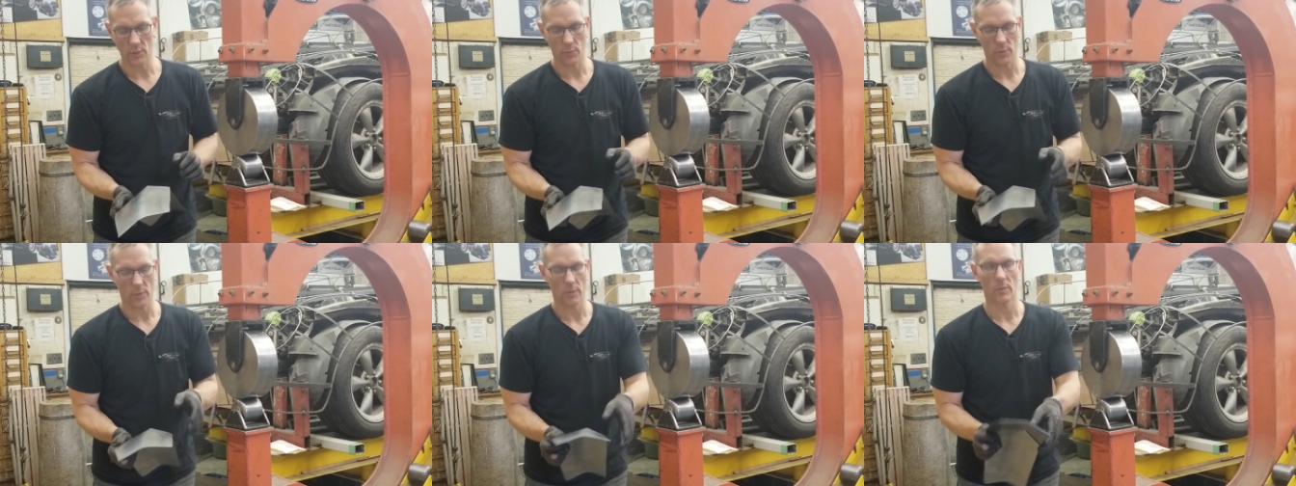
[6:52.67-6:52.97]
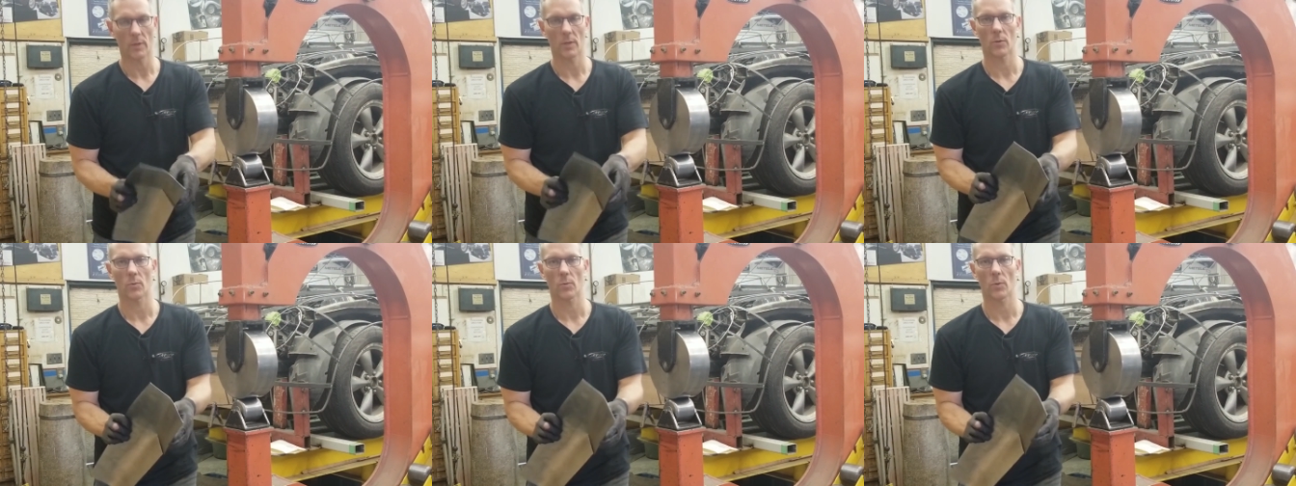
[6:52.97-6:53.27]
We don't
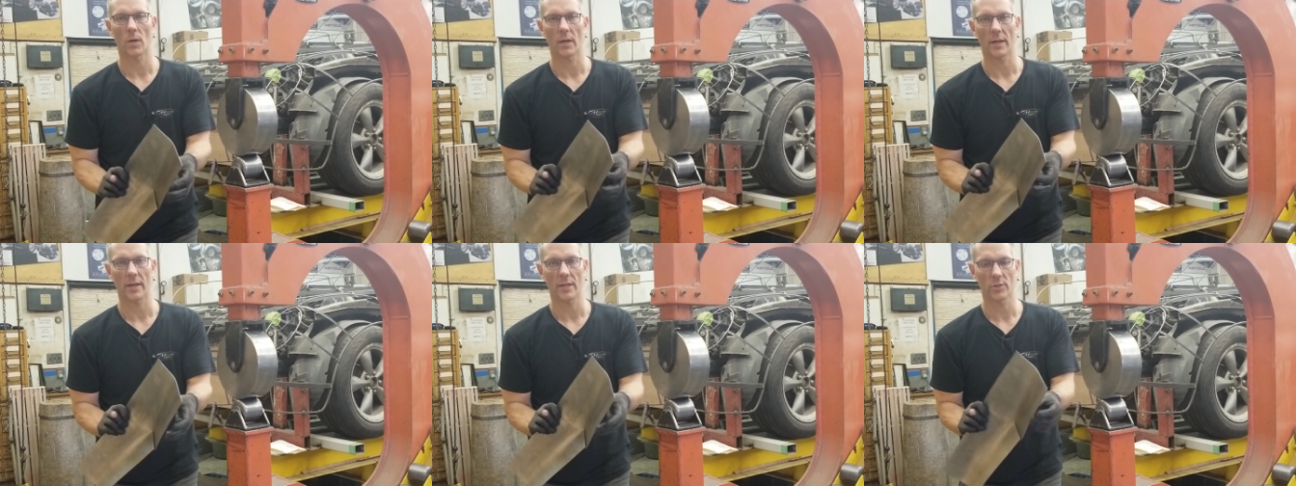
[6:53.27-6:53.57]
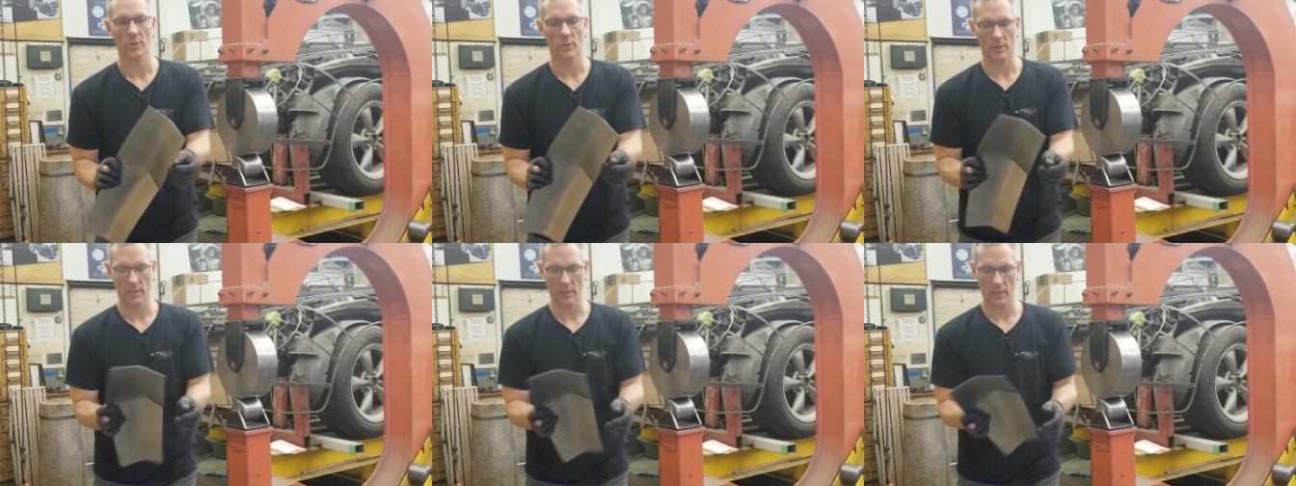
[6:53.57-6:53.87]
want a raw
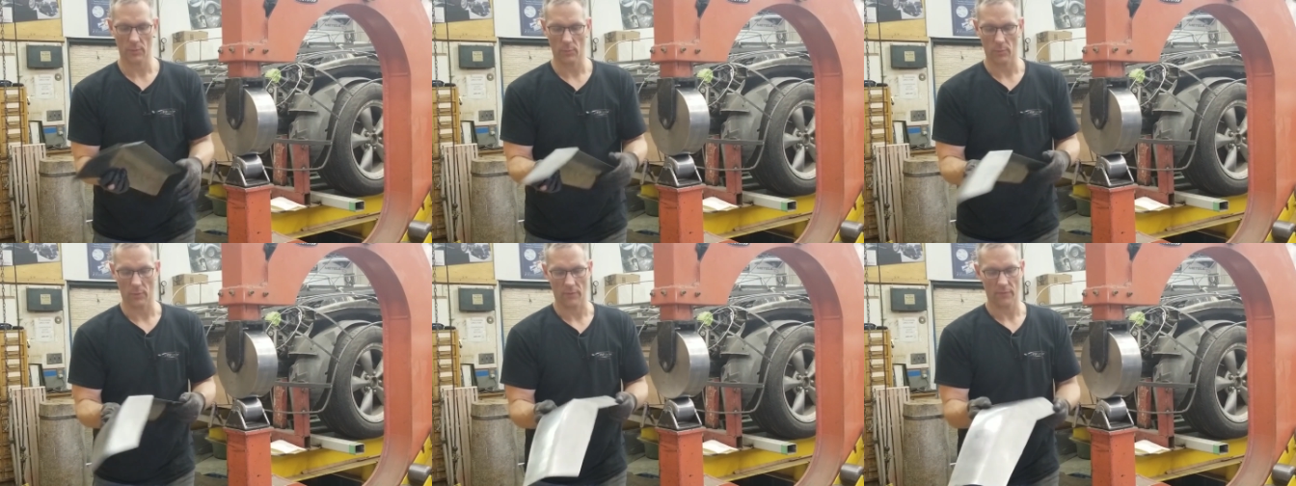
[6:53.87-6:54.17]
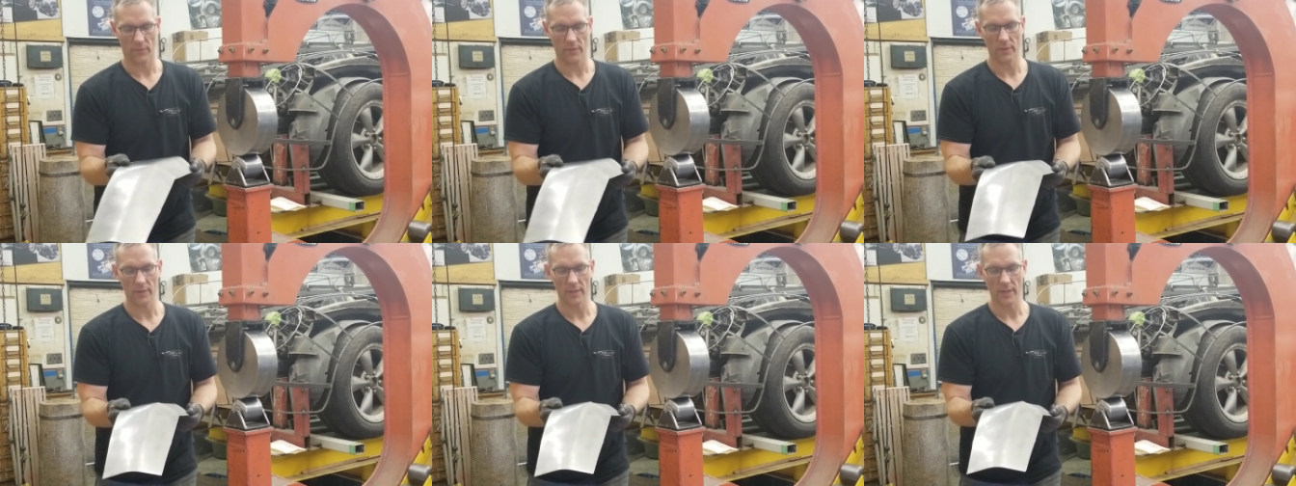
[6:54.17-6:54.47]
edge underneath when we
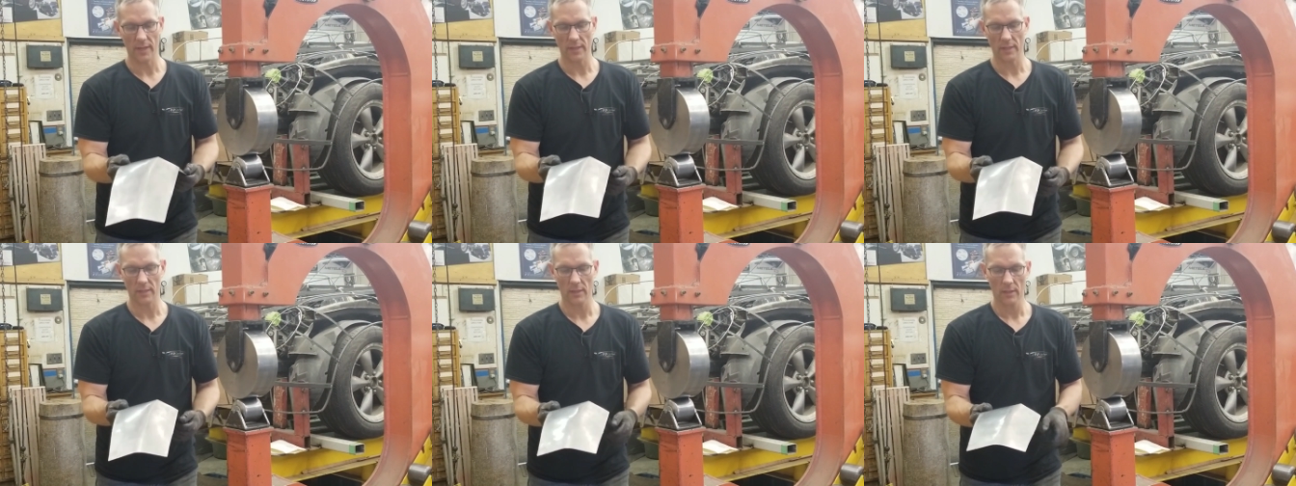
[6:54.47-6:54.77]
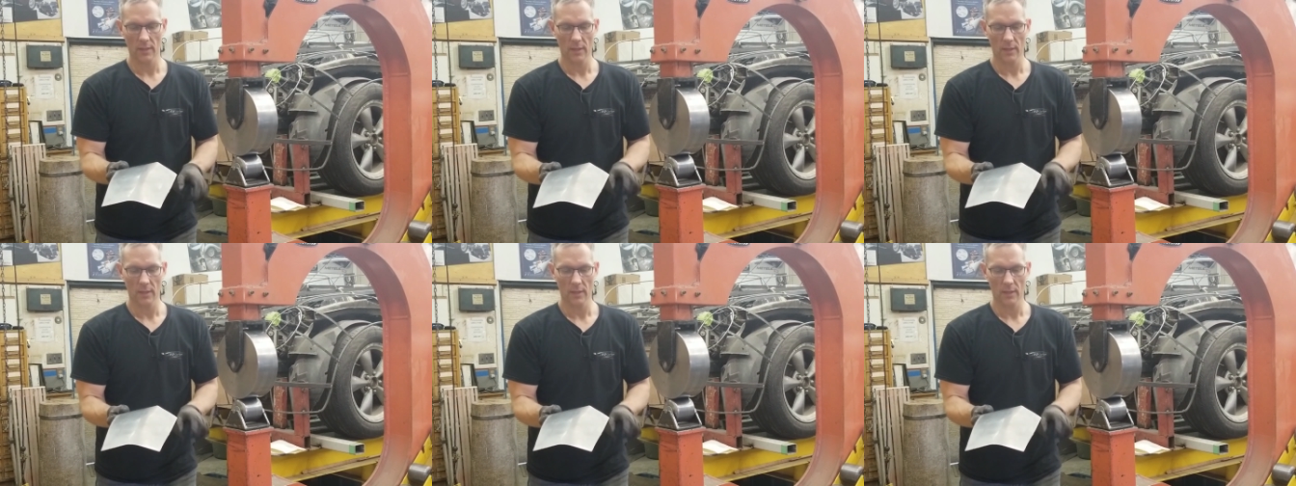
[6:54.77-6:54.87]
feel that.